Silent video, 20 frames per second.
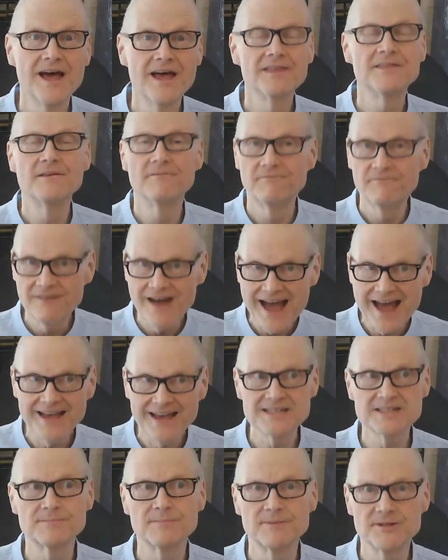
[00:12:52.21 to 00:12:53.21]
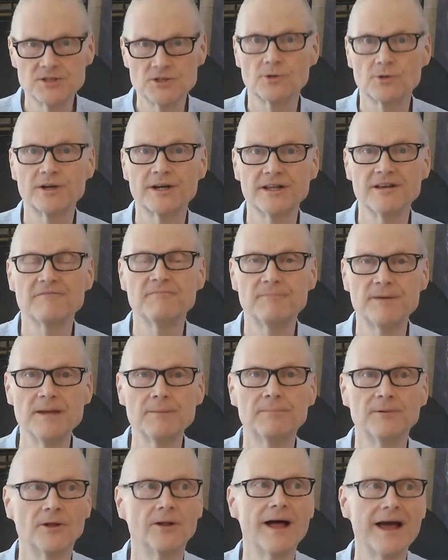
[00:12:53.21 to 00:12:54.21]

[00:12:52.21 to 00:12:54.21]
The vast majority of people,